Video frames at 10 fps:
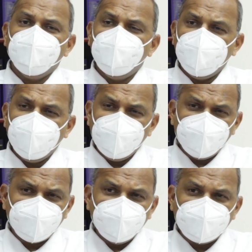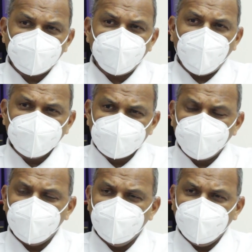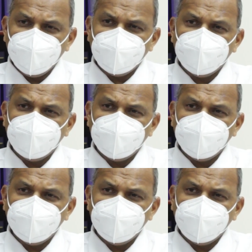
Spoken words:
behave responsibly,